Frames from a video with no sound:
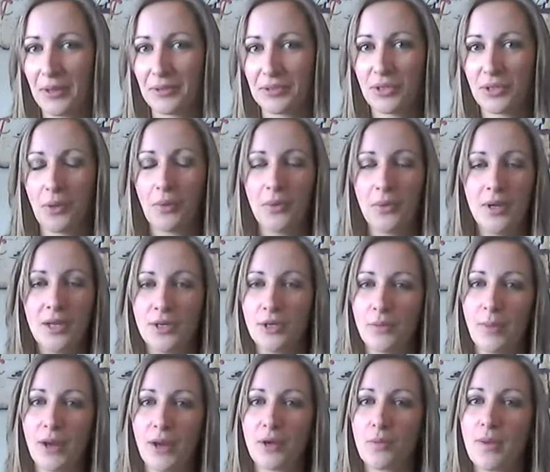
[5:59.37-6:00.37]
So no
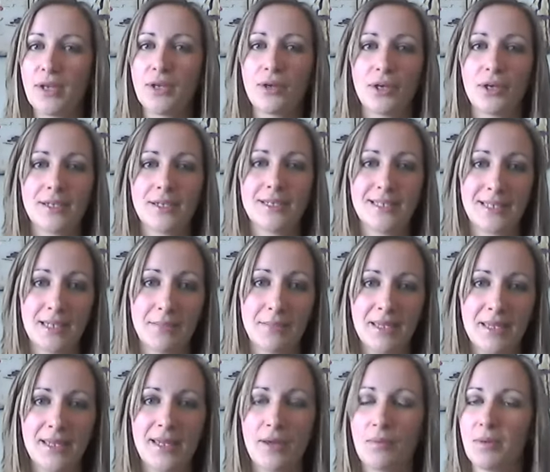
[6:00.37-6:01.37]
matter what you're going to see
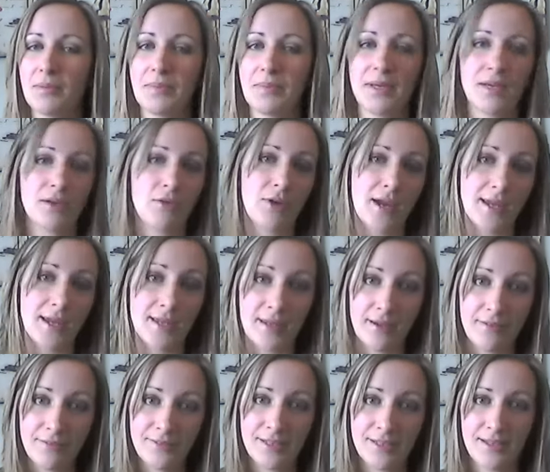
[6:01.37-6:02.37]
me, it would be a great
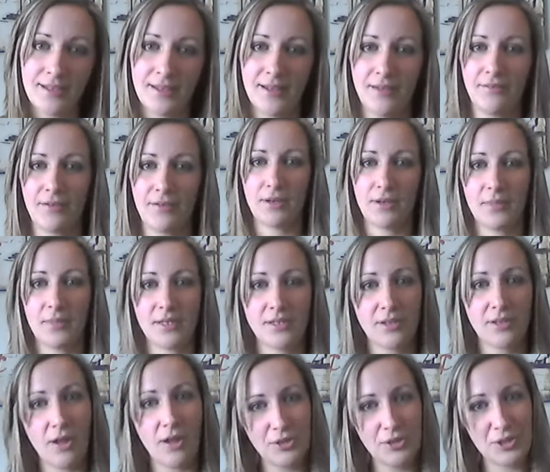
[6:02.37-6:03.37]
gift if be
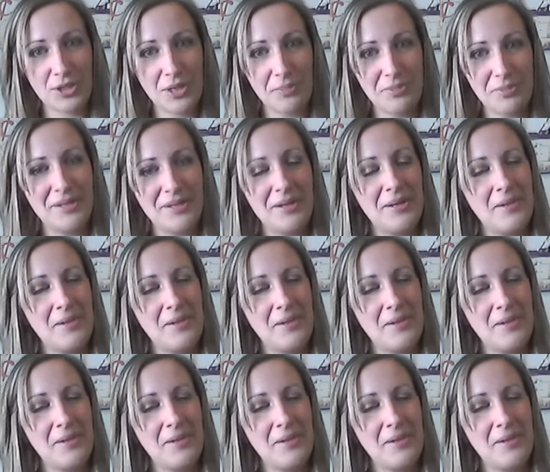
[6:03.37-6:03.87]
scholarships.